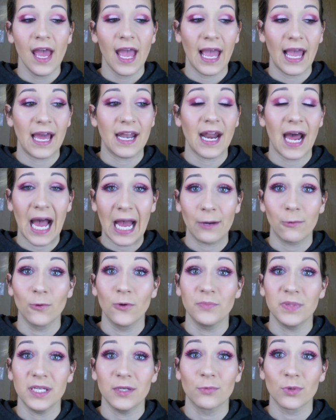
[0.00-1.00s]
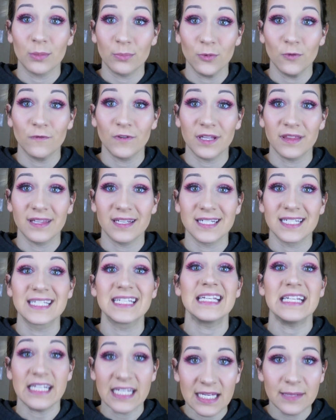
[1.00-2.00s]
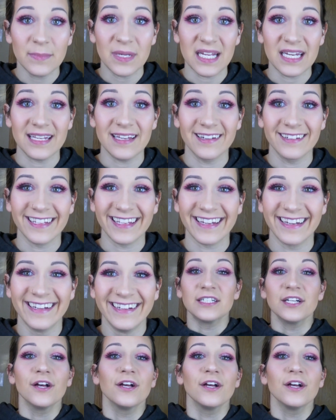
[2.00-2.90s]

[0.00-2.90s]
and I will be removing this immediately.